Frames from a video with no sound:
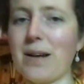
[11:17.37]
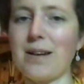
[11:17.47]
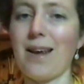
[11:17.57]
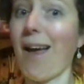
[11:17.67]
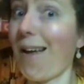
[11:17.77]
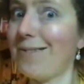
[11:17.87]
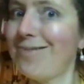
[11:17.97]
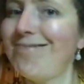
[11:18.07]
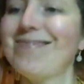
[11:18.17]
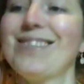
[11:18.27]
here,
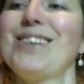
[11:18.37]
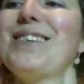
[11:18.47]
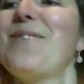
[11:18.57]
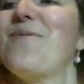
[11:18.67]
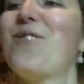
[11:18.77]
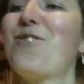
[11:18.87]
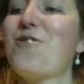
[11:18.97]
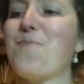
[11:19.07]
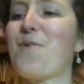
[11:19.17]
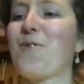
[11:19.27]
because I'm
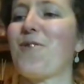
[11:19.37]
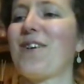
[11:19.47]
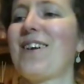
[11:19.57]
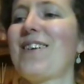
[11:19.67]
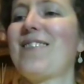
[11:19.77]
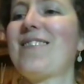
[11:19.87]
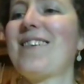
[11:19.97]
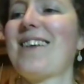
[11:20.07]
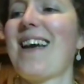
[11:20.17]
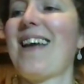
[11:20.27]
super organised
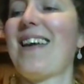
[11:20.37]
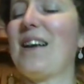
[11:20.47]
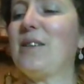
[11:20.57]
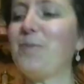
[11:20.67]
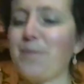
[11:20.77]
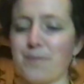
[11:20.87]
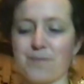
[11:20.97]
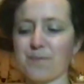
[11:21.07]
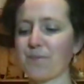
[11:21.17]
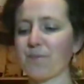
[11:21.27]
today.
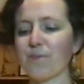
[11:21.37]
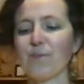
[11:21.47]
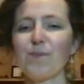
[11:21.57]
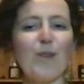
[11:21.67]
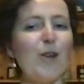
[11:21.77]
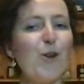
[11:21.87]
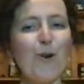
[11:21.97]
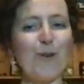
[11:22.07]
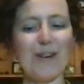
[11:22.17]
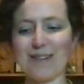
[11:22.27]

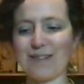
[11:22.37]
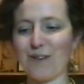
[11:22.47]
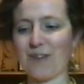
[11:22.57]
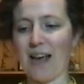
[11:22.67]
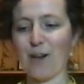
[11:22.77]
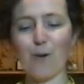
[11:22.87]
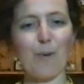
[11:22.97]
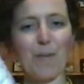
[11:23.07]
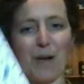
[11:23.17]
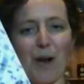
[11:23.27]
Not organised enough to... Look
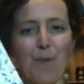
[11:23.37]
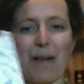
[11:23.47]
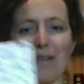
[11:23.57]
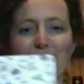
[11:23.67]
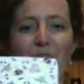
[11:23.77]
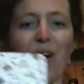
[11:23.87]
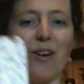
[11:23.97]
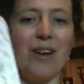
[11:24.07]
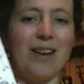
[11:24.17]
what my notepad's got on.